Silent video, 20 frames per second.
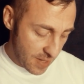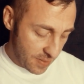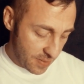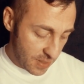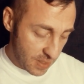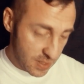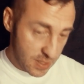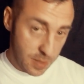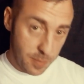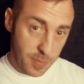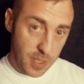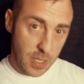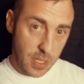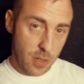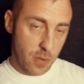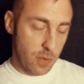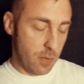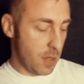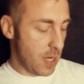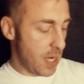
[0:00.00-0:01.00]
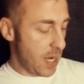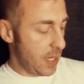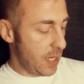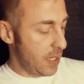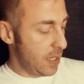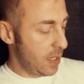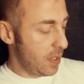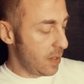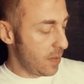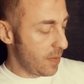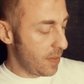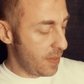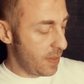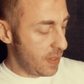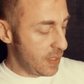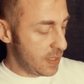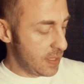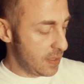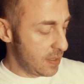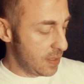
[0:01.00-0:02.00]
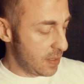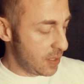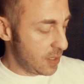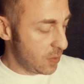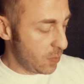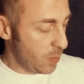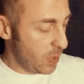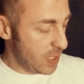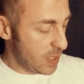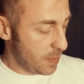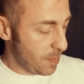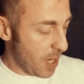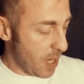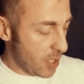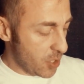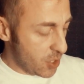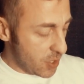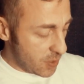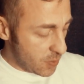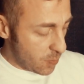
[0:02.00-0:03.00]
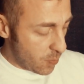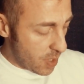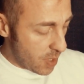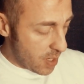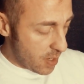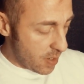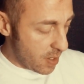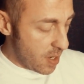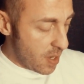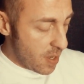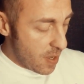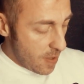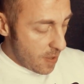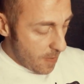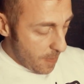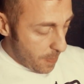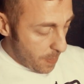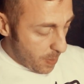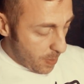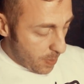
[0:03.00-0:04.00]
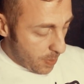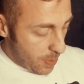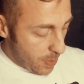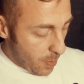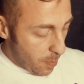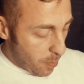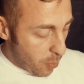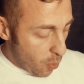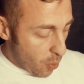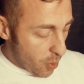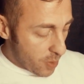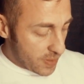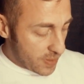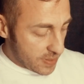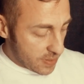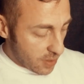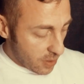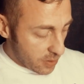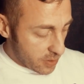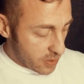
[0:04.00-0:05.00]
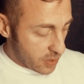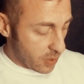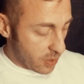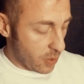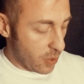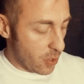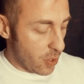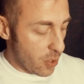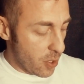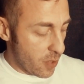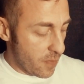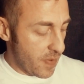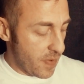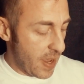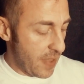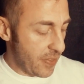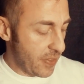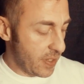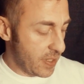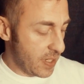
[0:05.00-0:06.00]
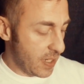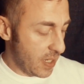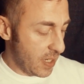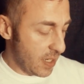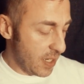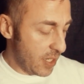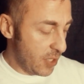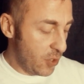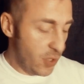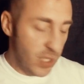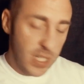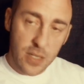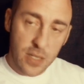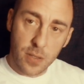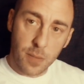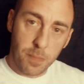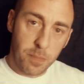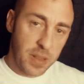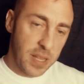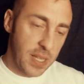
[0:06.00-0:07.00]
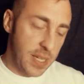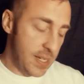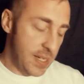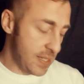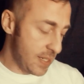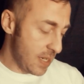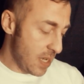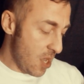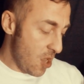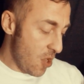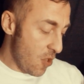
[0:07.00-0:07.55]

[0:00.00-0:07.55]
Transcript: needs to be right here. This is the sweet spot, just where the board starts to curve at the tail, and you need to place